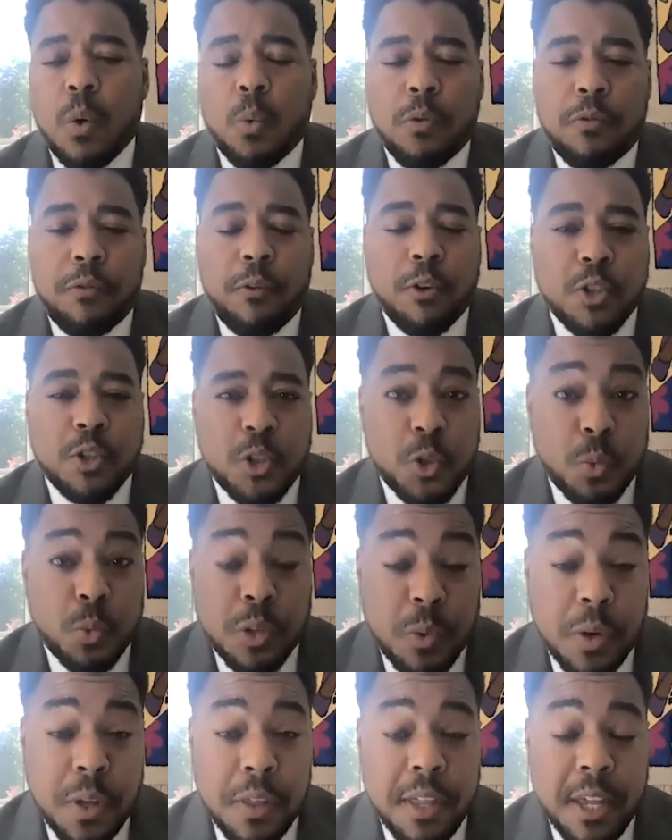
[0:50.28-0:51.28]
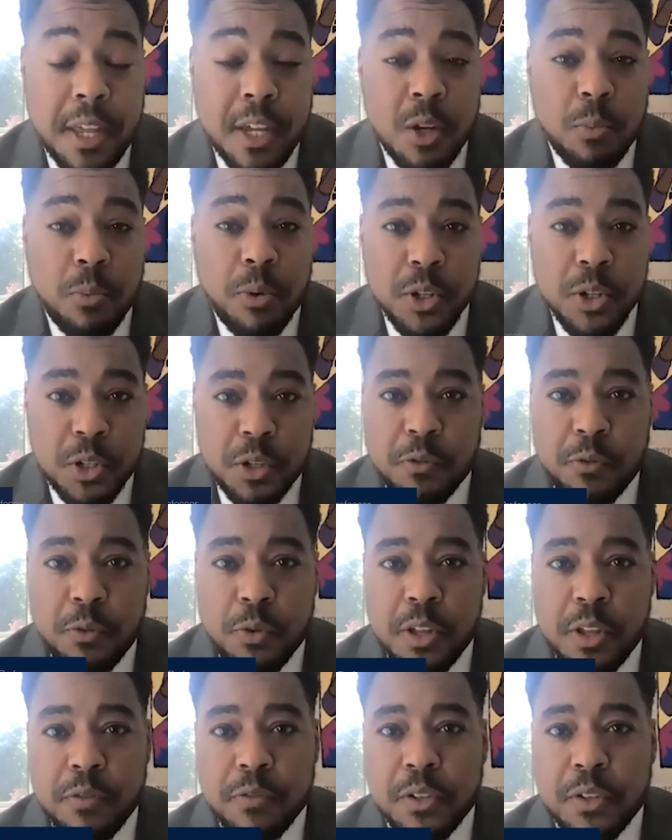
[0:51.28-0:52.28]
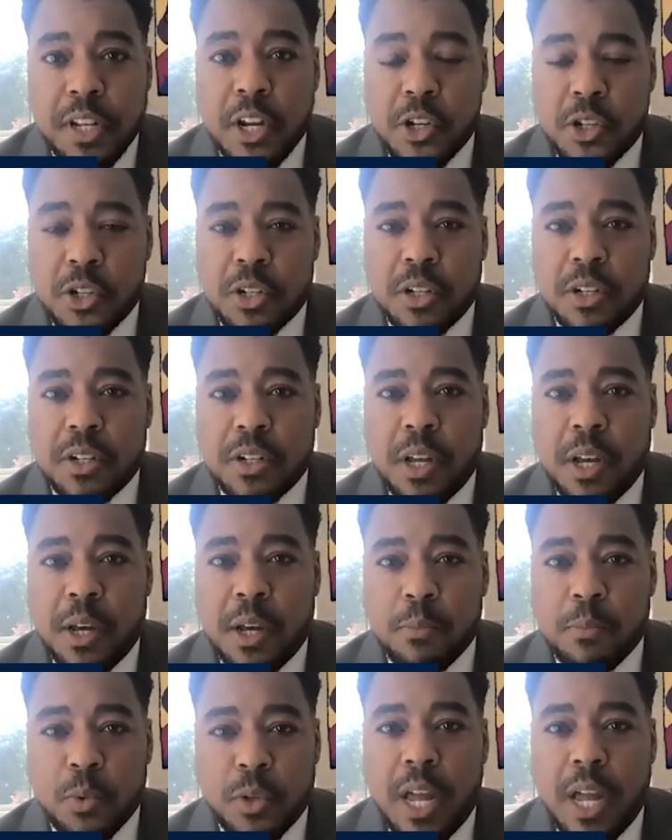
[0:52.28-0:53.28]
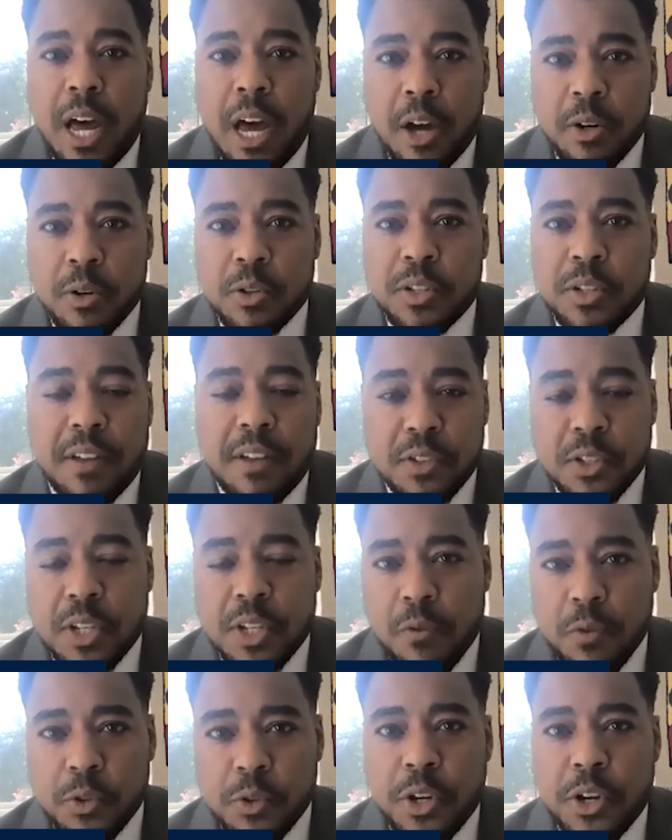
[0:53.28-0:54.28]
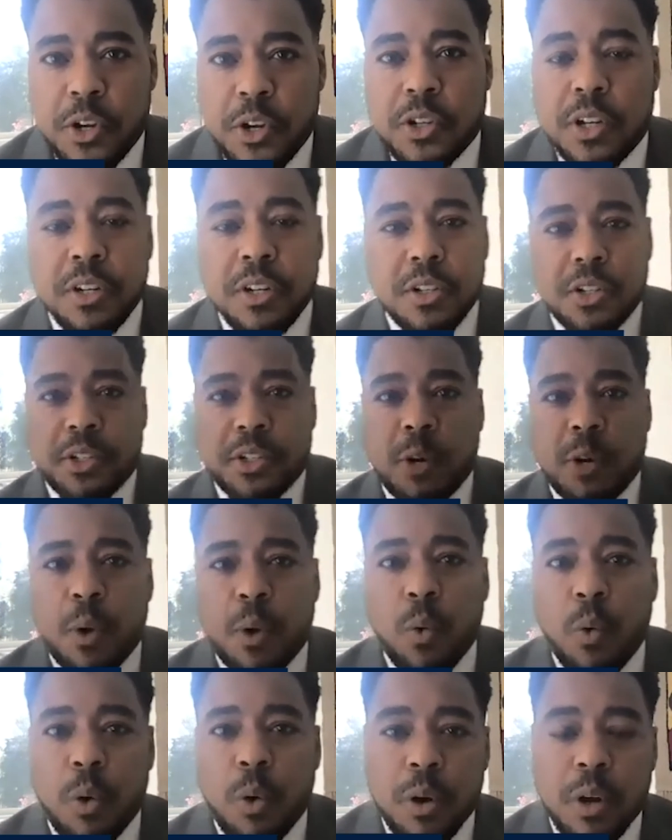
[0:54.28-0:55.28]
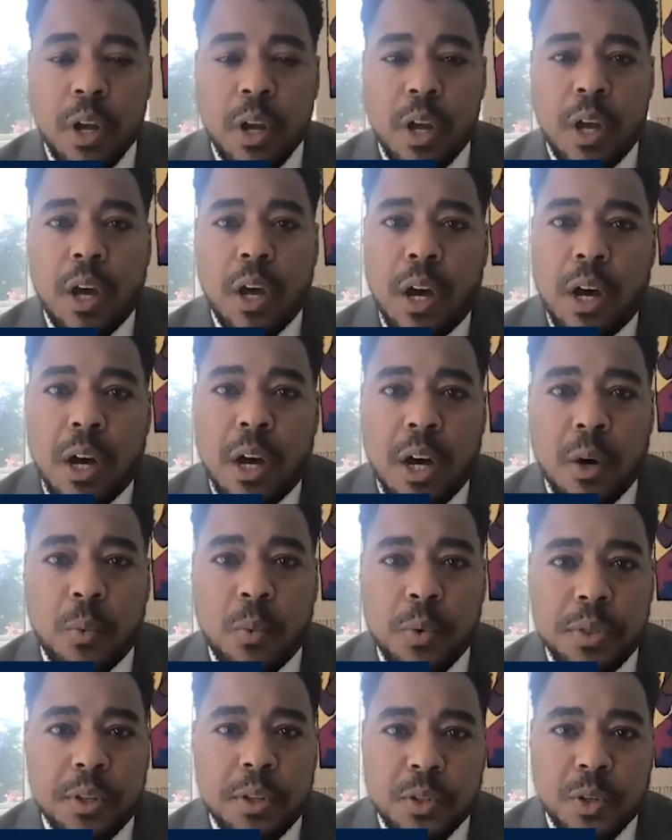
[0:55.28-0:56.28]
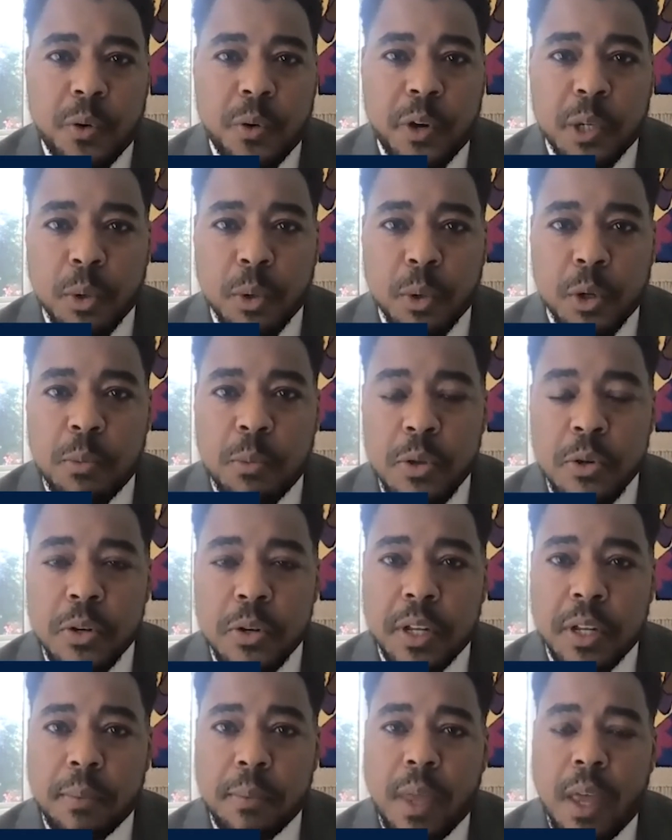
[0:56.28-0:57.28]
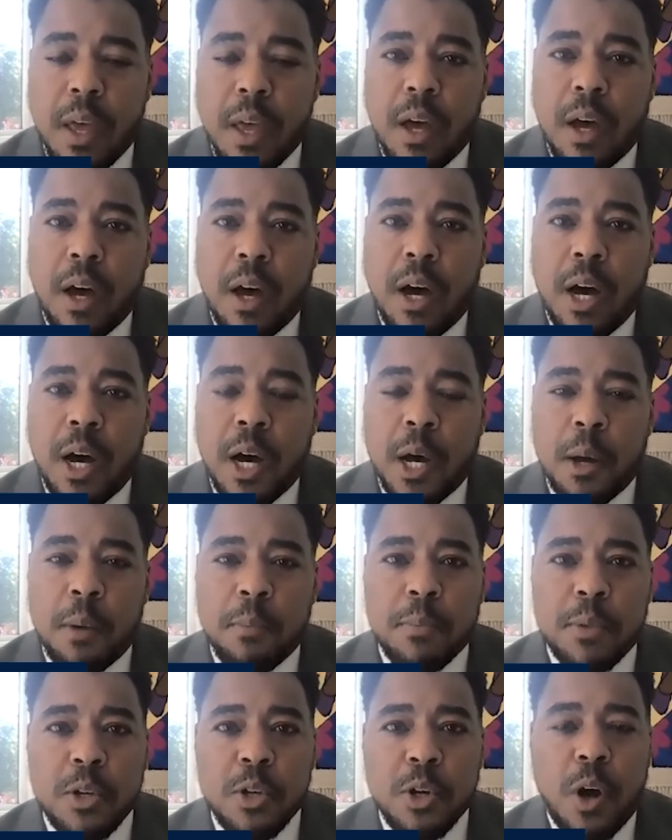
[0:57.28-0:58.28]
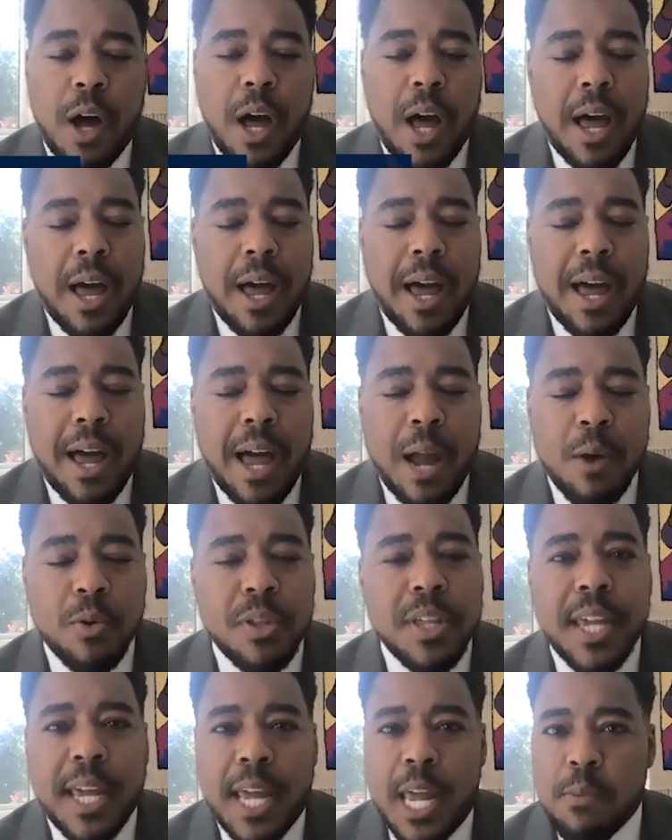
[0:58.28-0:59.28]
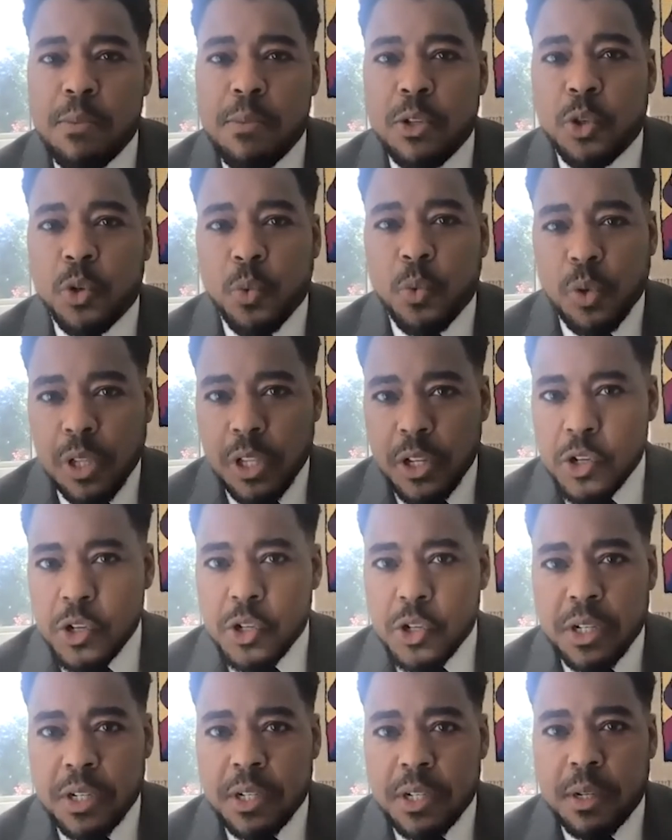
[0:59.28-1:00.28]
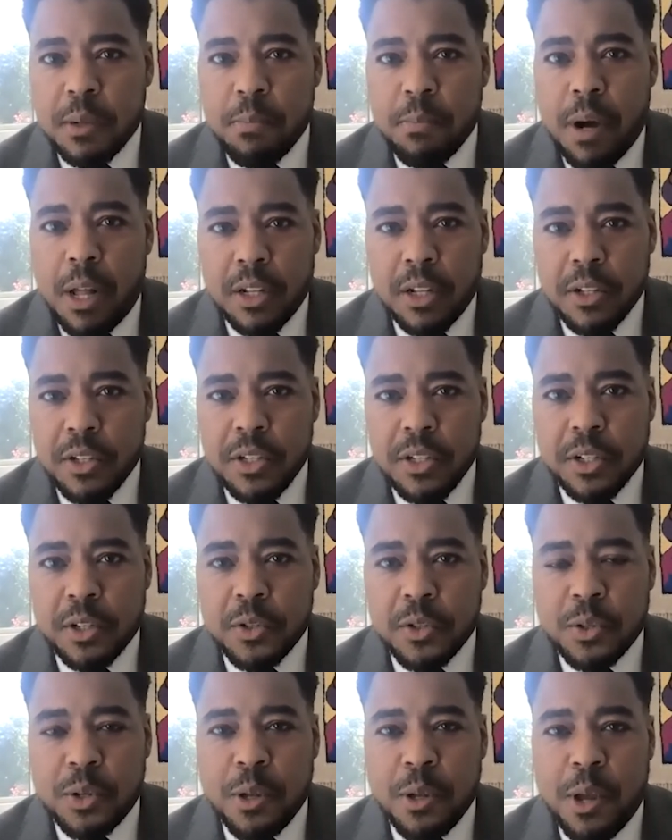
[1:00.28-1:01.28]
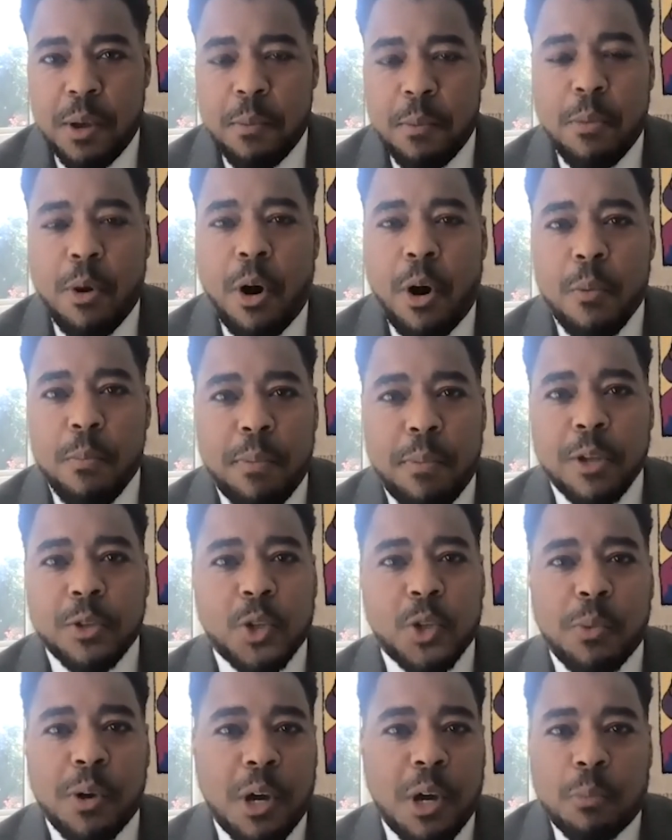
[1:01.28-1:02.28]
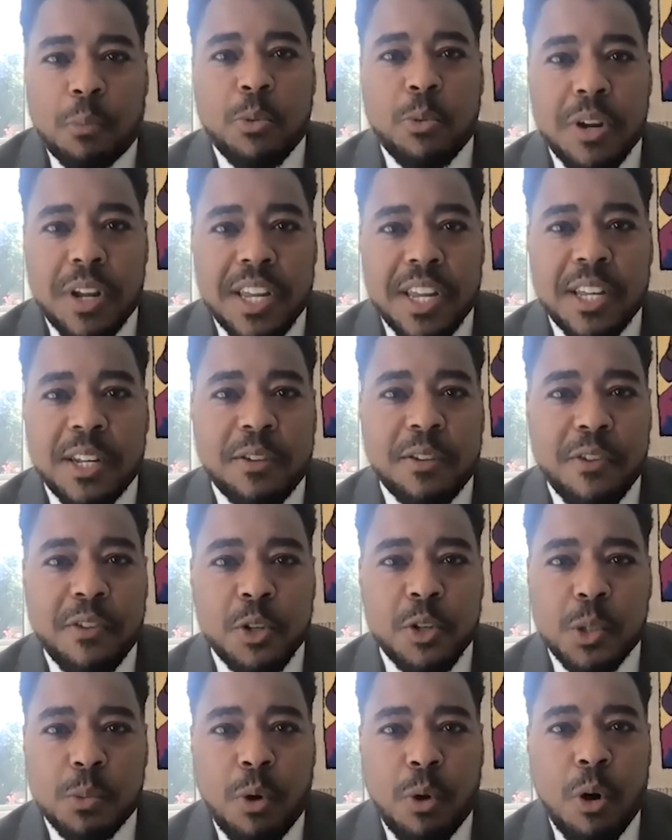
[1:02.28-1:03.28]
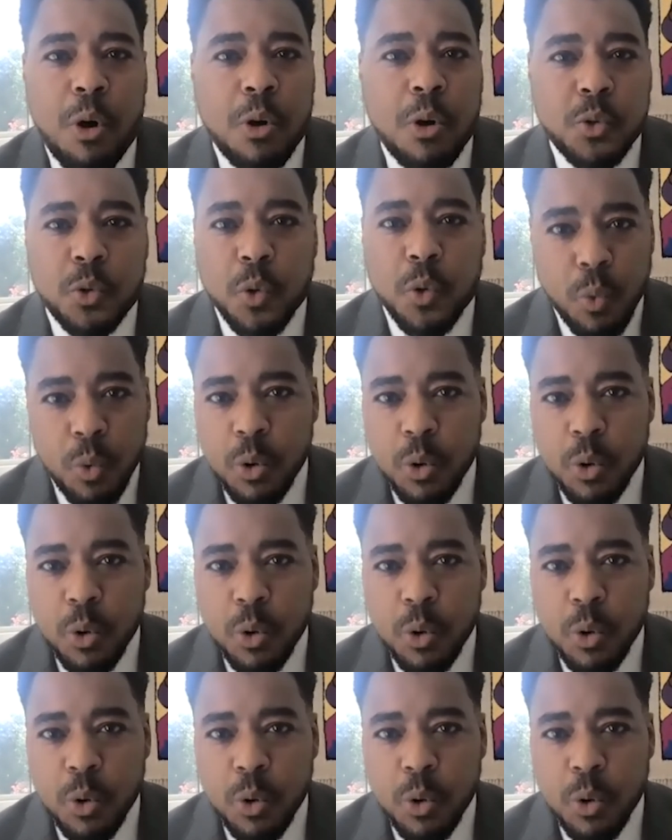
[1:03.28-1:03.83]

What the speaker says: Well, first, I just really want to thank you, President, for the invitation. I'm really honored to have this conversation, to share my work with this incredible community. Um, you know, I really came into religion and politics in part based on my upbringing in a very small, sort of